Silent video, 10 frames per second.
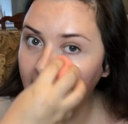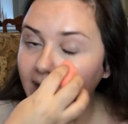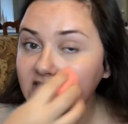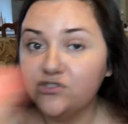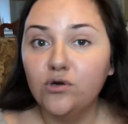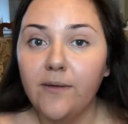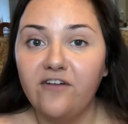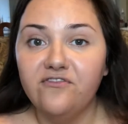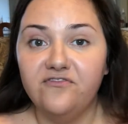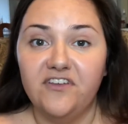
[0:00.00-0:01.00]
I store
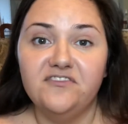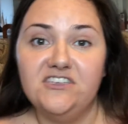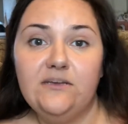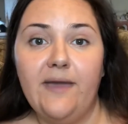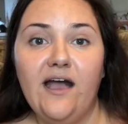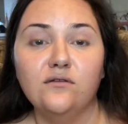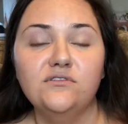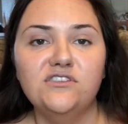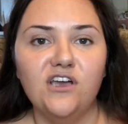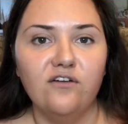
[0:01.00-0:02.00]
about 15
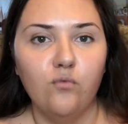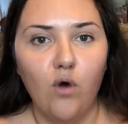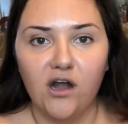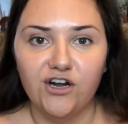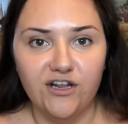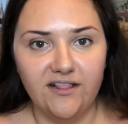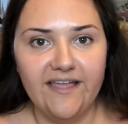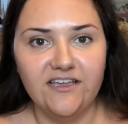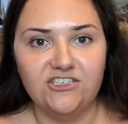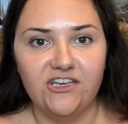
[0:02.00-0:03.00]
pounds of water and
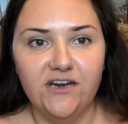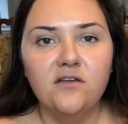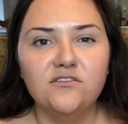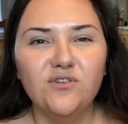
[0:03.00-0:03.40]
glycogen.